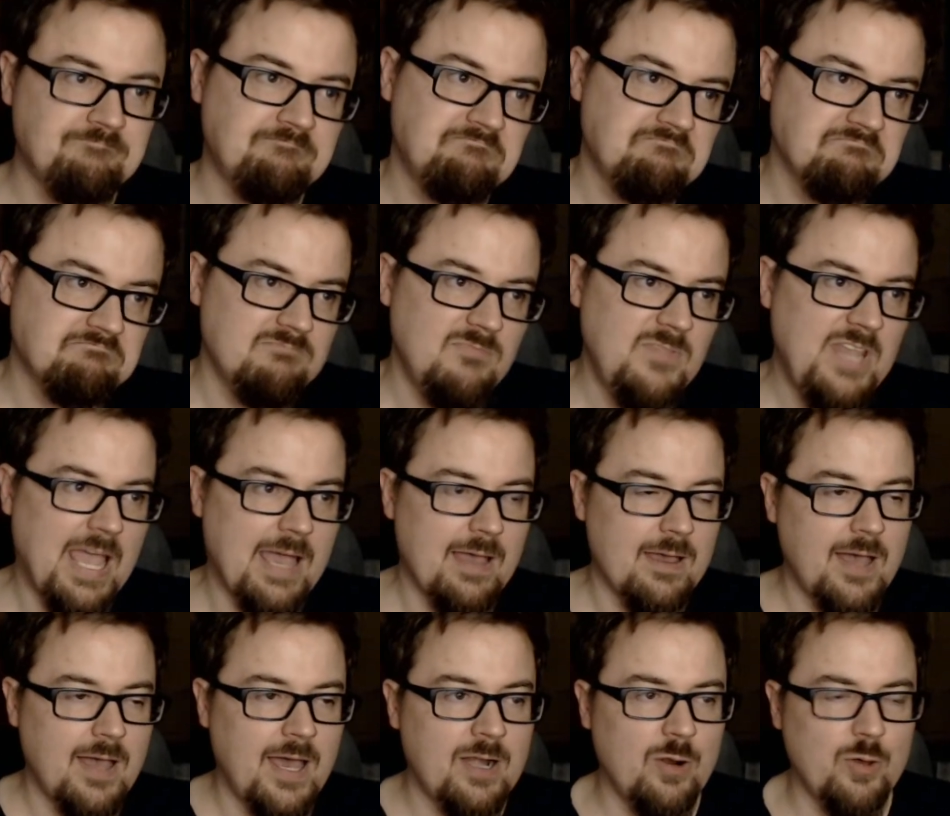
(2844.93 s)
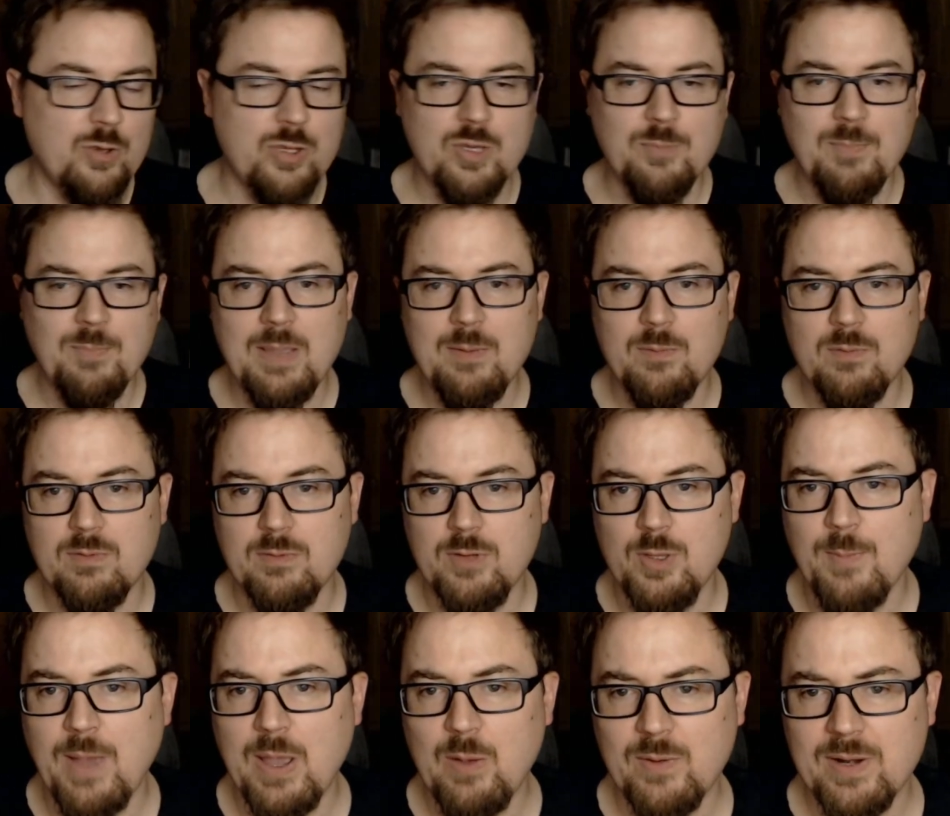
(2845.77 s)
Yeah, I don't know. You might
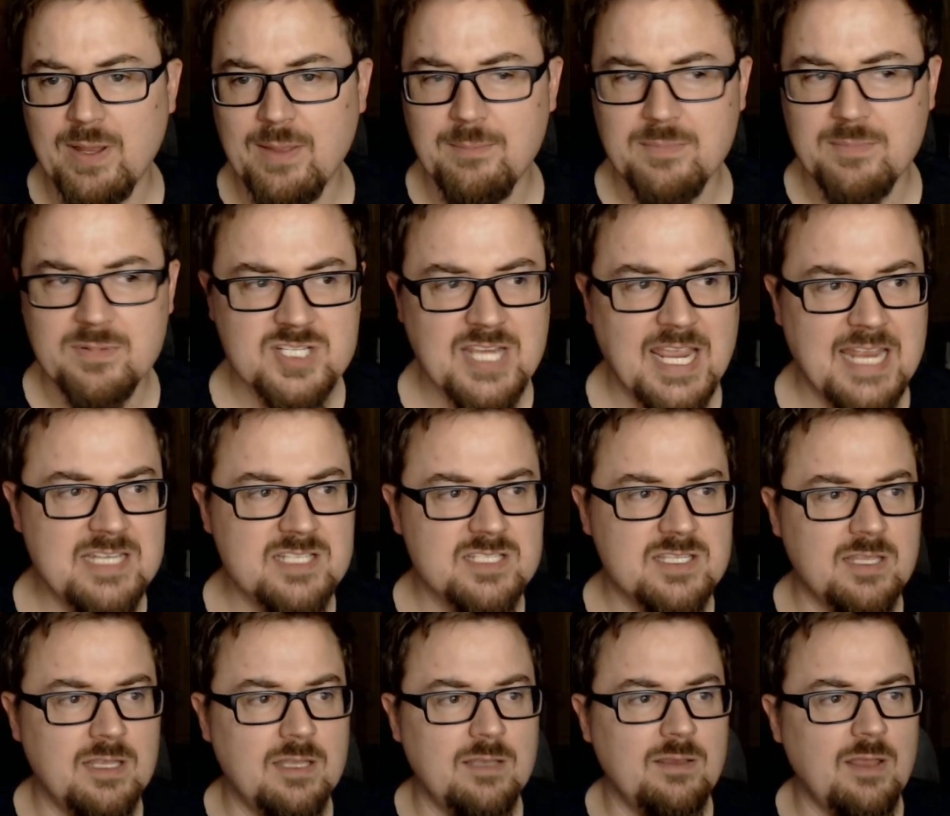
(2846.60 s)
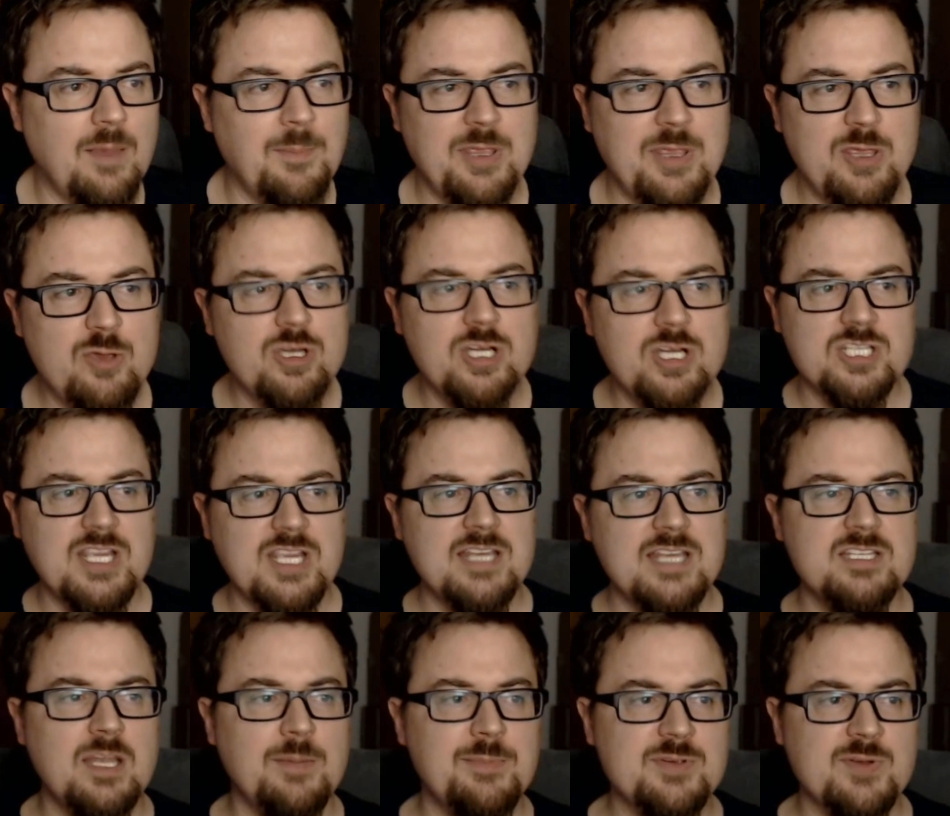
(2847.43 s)
want to change the... I mean, you could
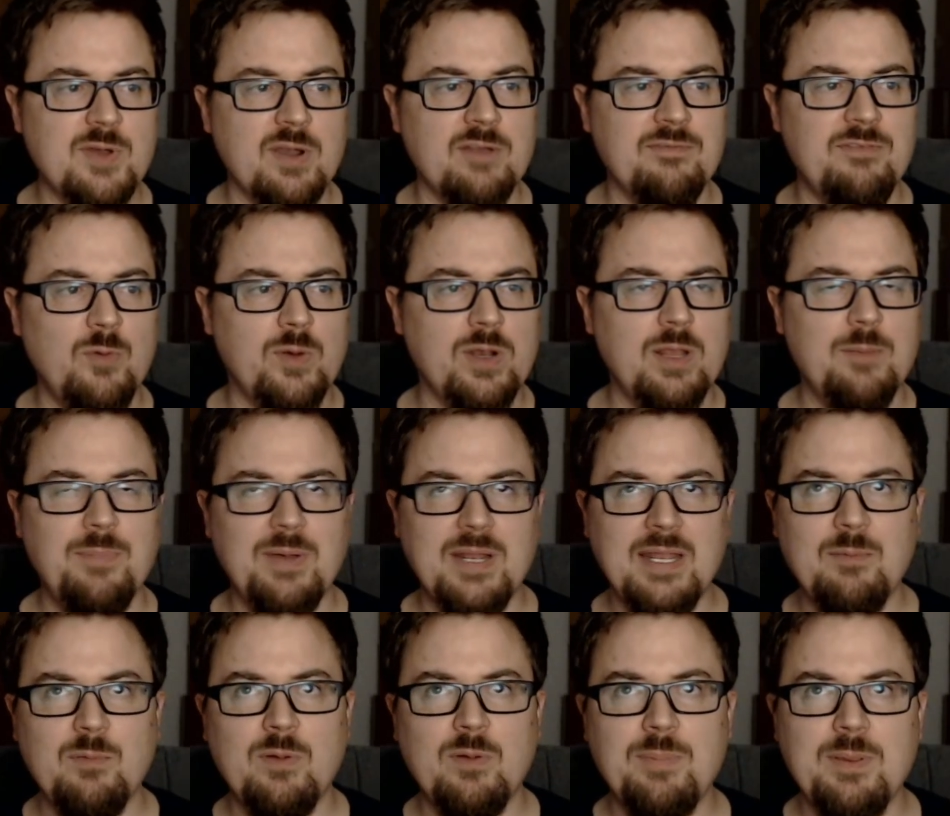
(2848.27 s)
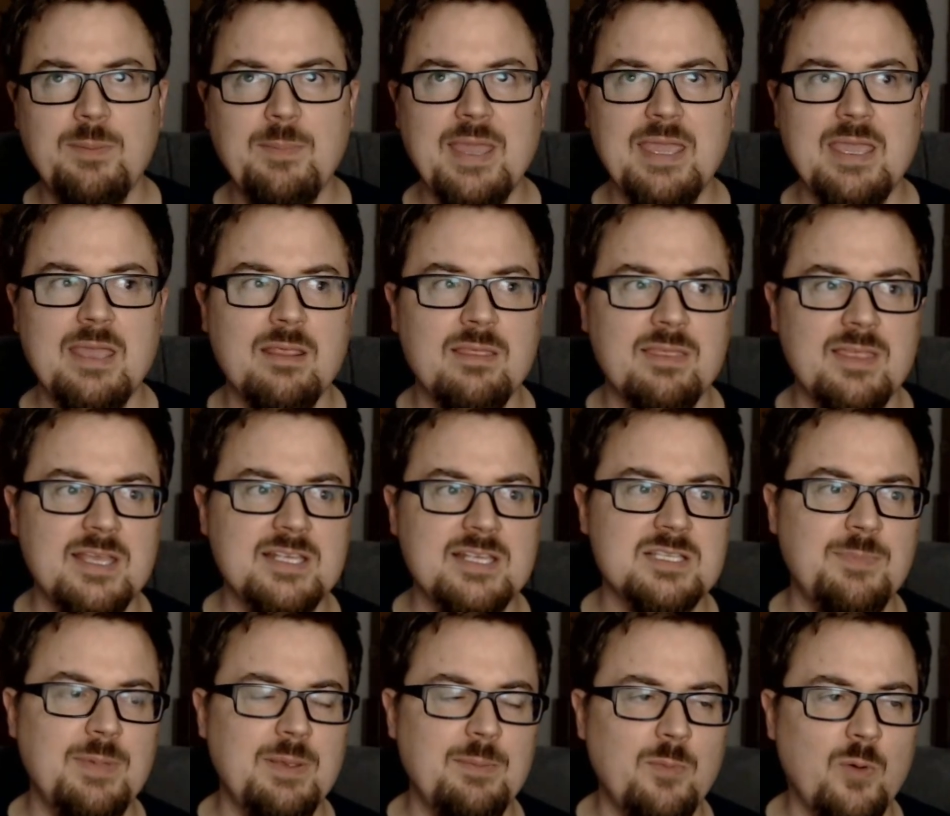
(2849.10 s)
change the numbers around if you wanted, but it would be making things
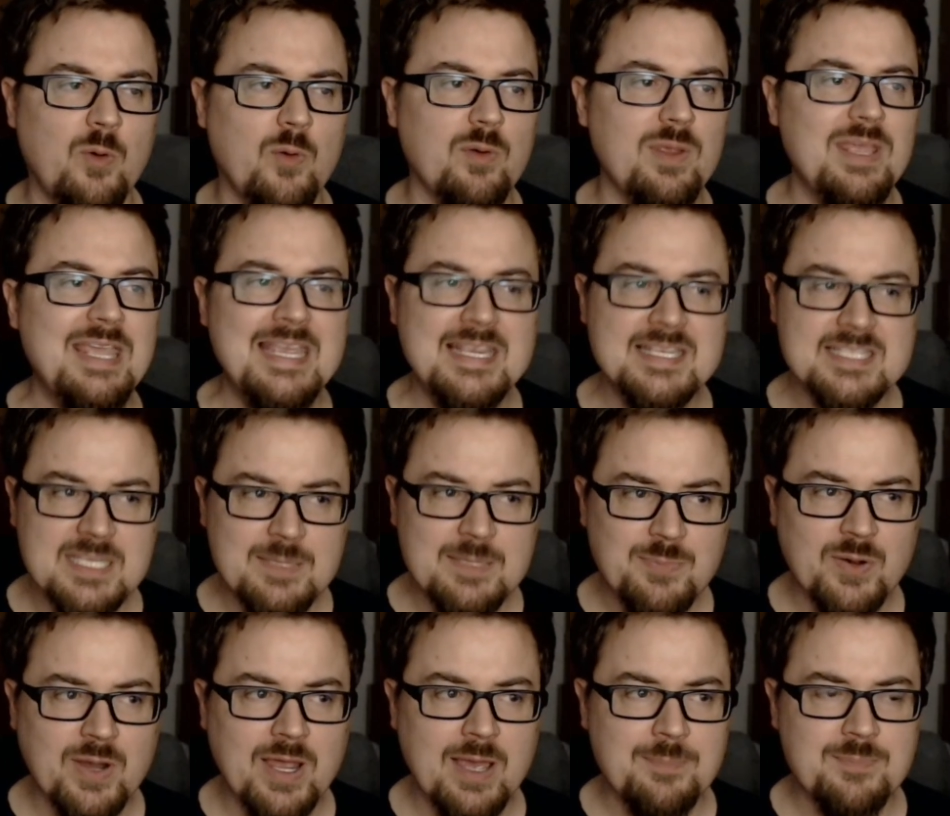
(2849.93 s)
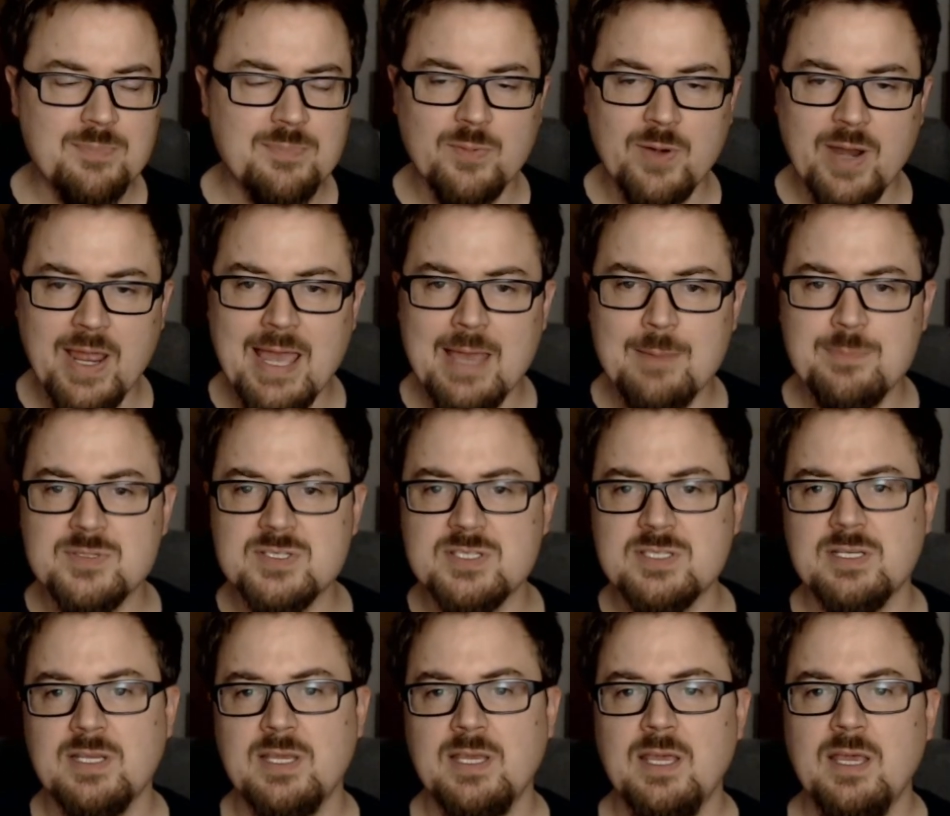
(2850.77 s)
a bit more easy, perhaps.